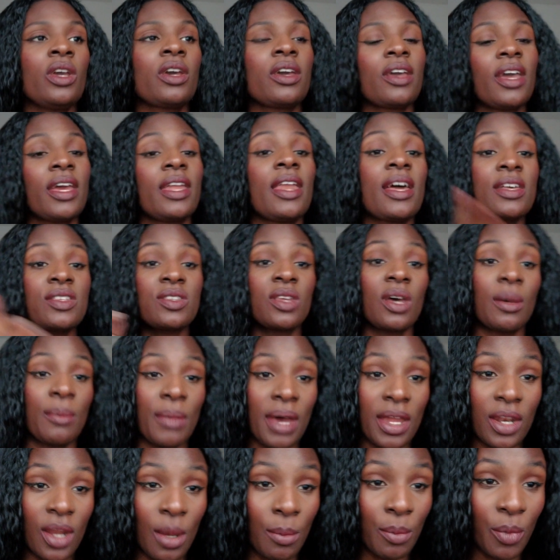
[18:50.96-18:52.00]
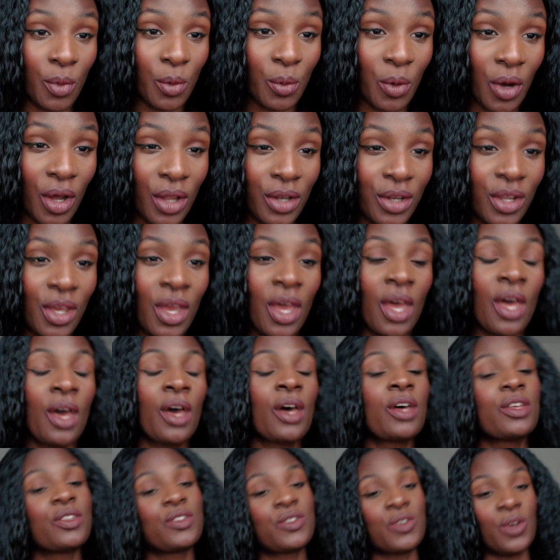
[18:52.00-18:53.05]
Yeah, that's now my number one.
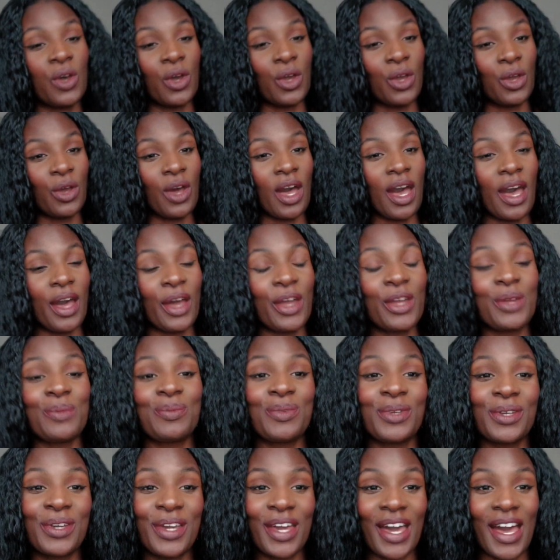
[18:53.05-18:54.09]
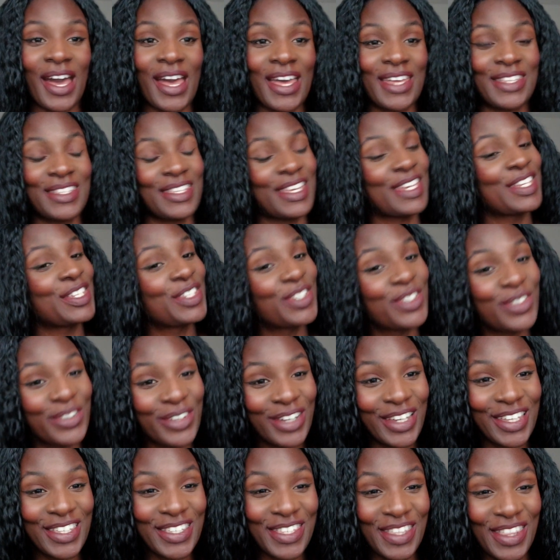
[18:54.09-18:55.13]
So I hope you guys
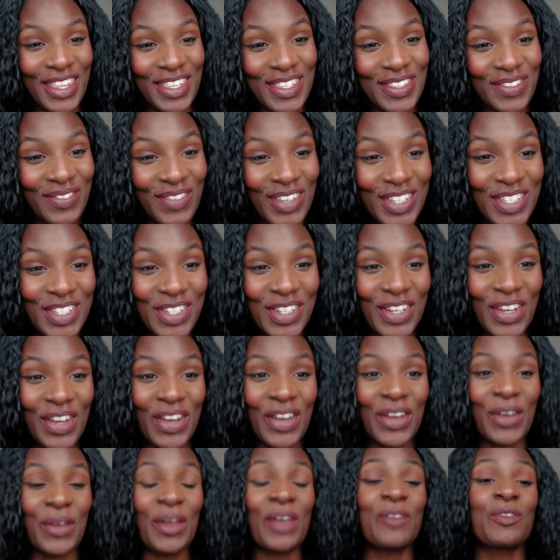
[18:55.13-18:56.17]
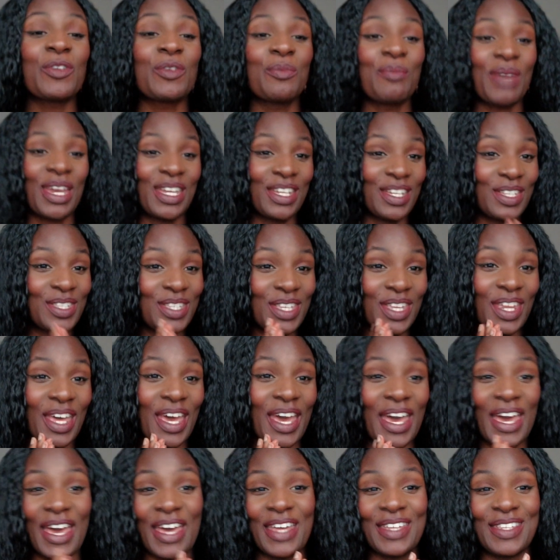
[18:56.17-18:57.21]
enjoyed this video. If you made it to the
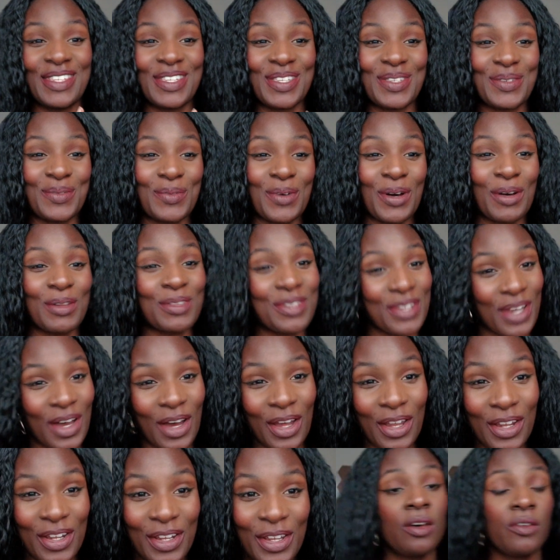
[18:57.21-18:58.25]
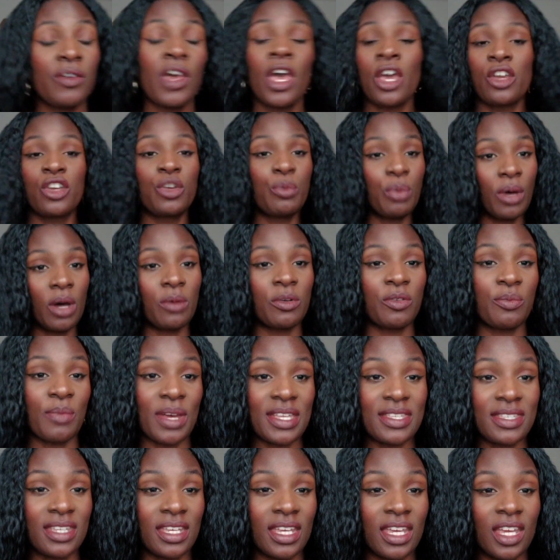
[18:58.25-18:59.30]
end, well done. You put up with my
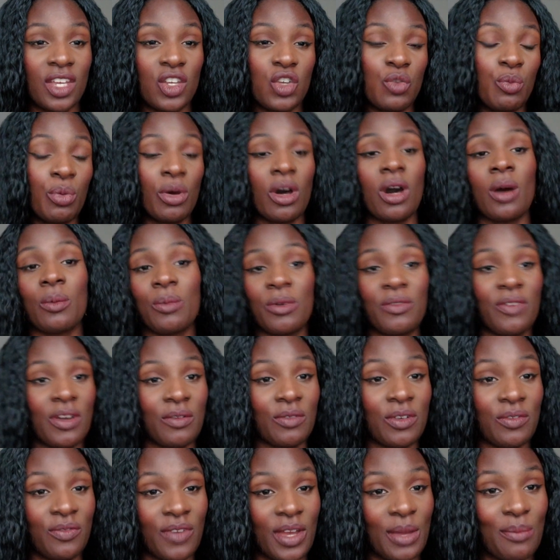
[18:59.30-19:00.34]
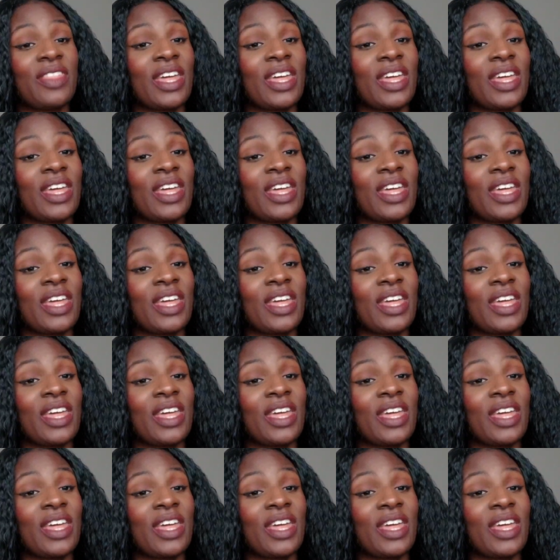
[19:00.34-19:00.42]
singing, you put up with everything.